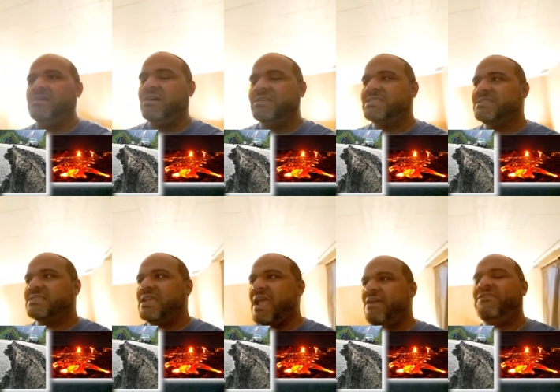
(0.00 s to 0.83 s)
uh,
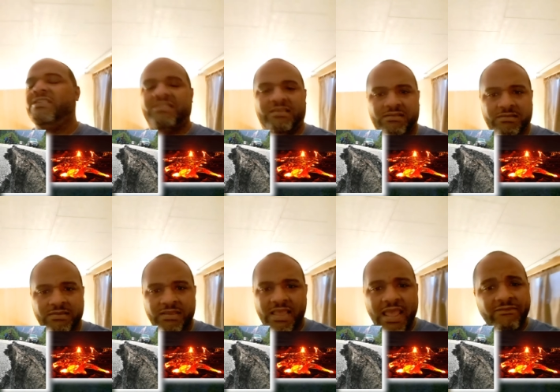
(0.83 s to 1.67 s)
just everything,
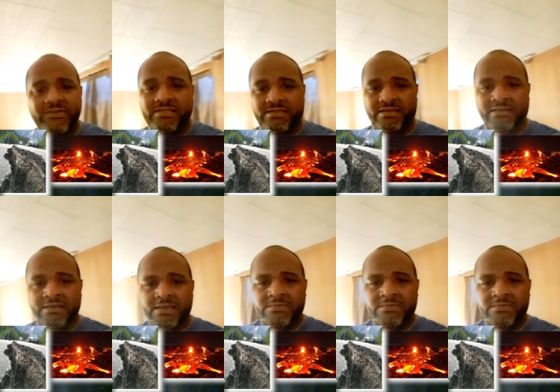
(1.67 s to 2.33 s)
everything.